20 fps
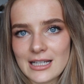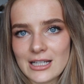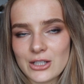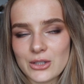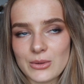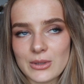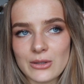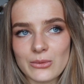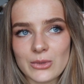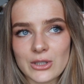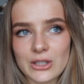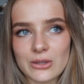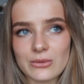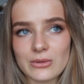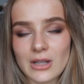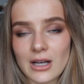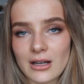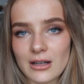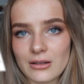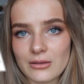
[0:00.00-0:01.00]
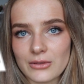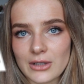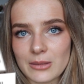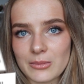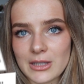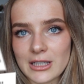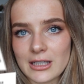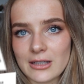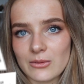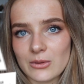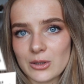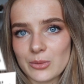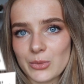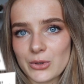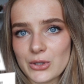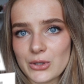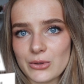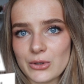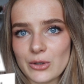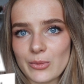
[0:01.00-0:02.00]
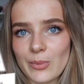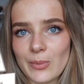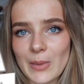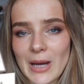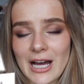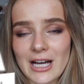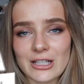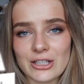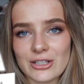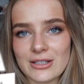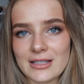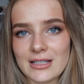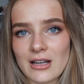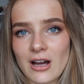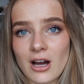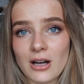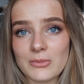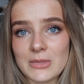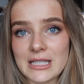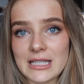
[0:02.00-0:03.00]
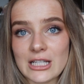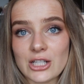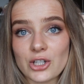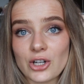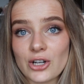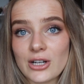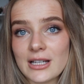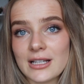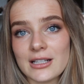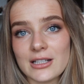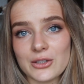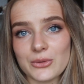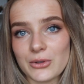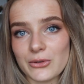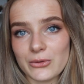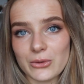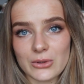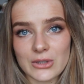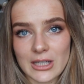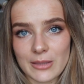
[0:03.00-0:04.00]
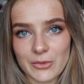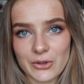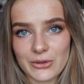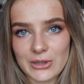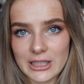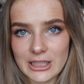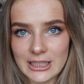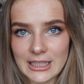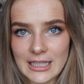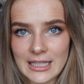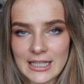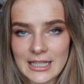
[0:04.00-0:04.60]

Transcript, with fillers: doing what you love and being able to pursue your passions and hobbies and turning it into a full time career.